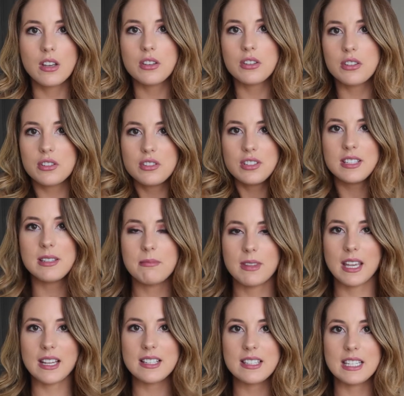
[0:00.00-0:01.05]
So those are just some
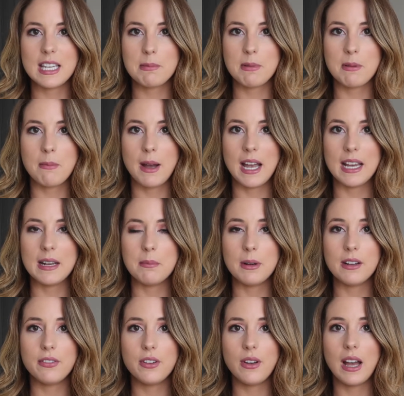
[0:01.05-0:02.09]
things to keep in mind. But
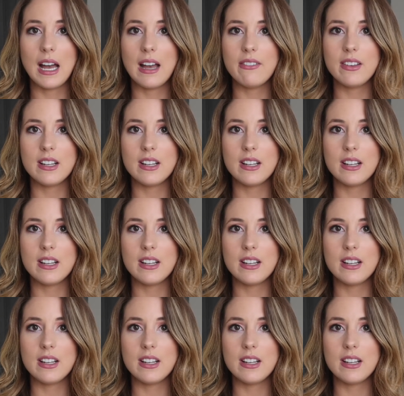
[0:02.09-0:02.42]
if you have